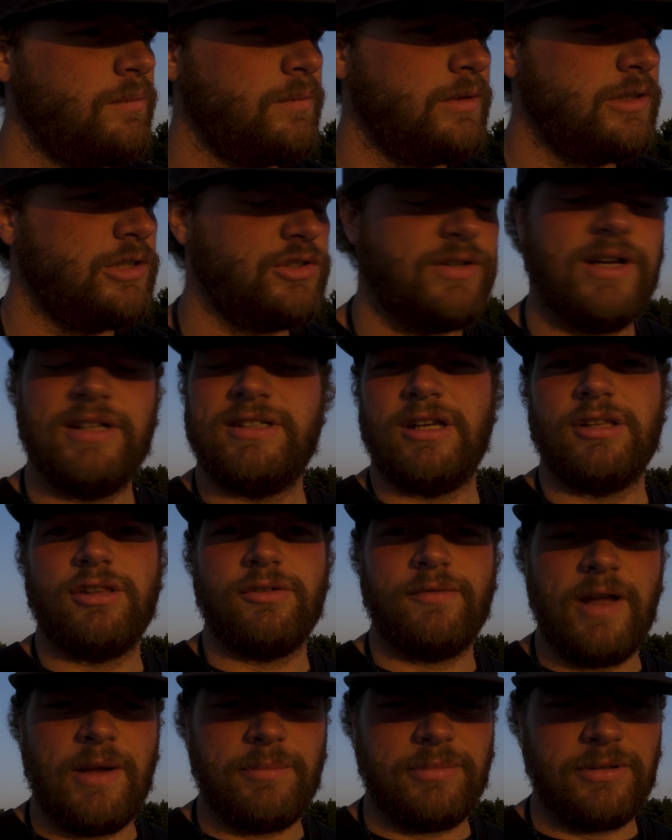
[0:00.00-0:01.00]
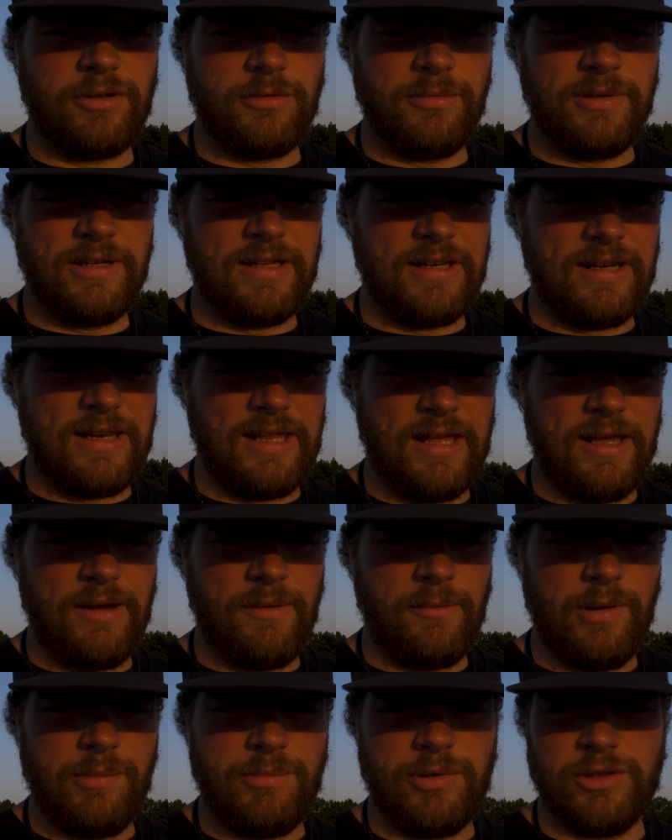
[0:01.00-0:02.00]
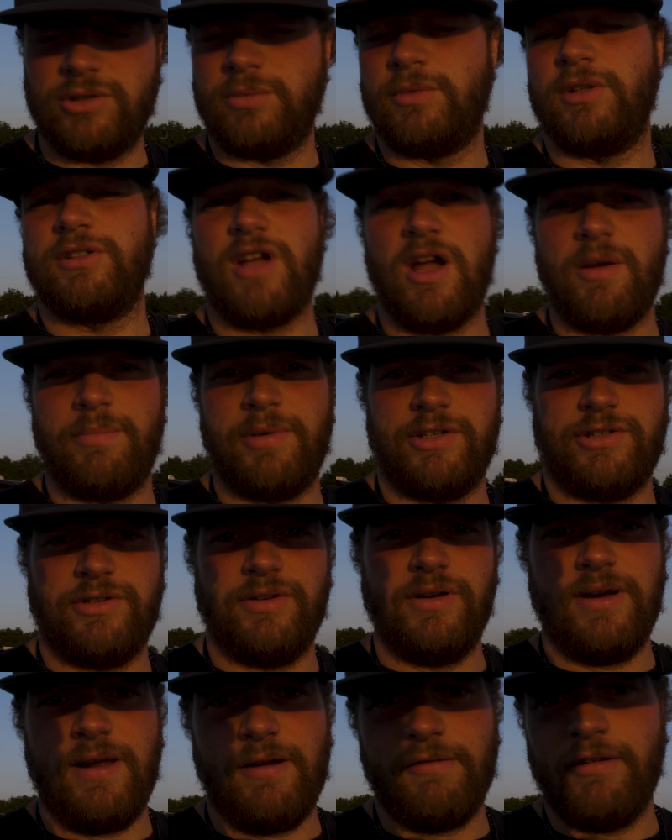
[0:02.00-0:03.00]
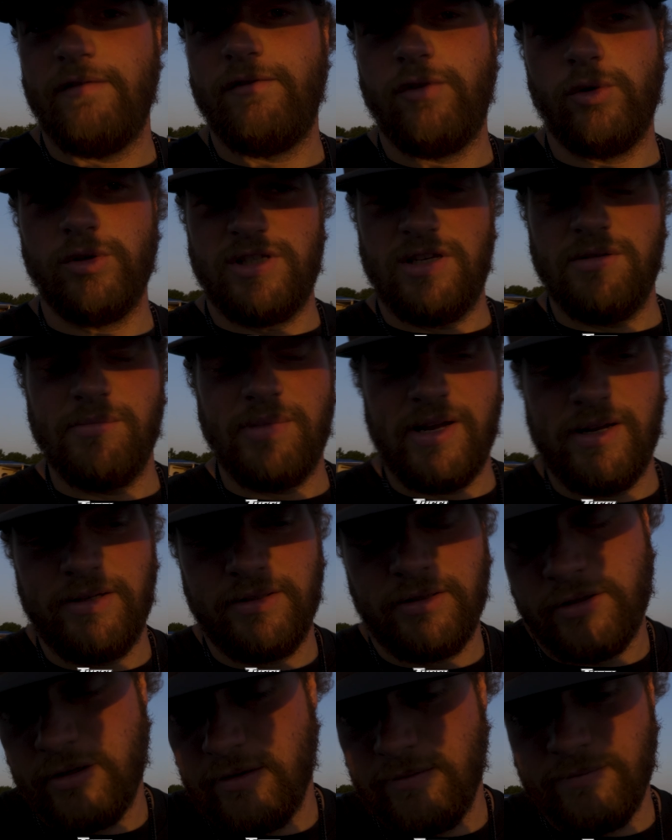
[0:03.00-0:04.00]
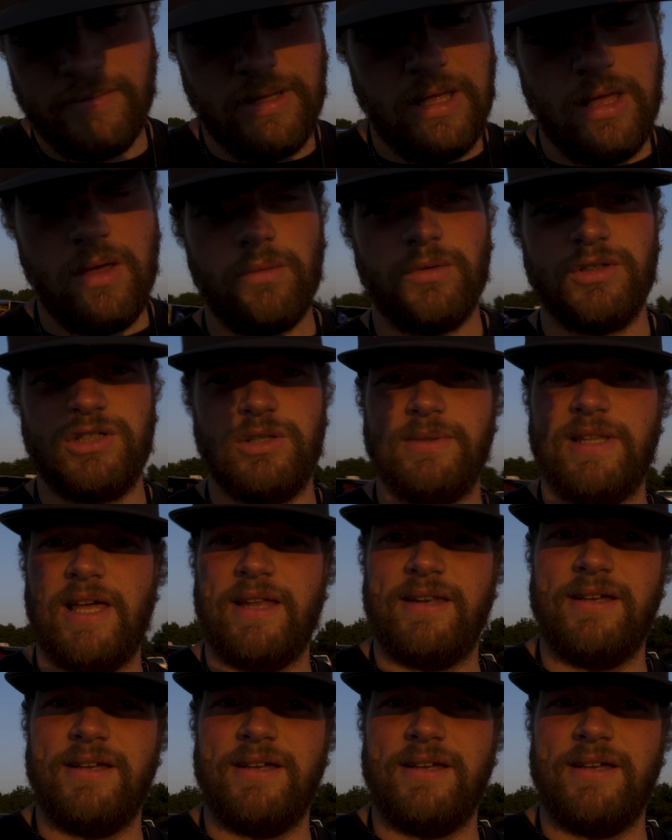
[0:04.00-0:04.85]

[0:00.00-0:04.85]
we stretched out the ramp a little bit and we put some more tire pressure in. Now we're at 14 pounds, so we'll see what that